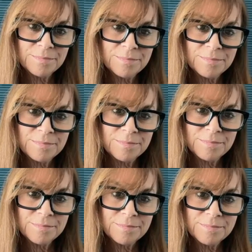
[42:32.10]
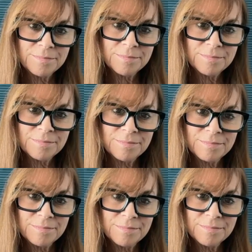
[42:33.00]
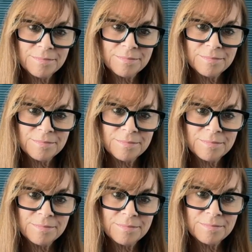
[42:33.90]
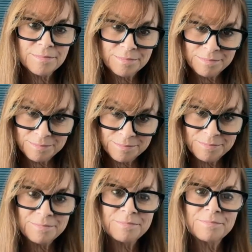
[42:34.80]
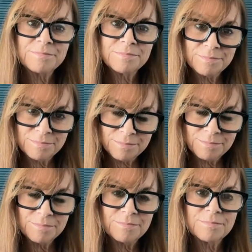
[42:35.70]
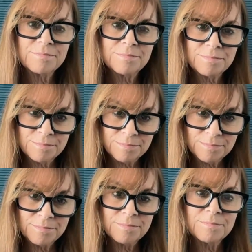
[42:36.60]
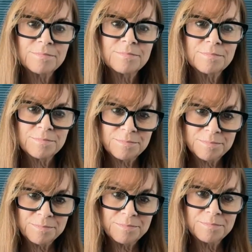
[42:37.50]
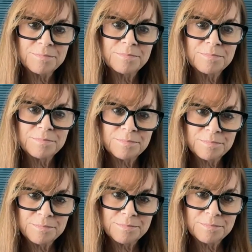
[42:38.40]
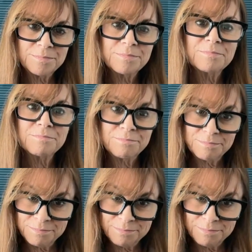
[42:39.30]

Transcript: No words are spoken by the person on screen.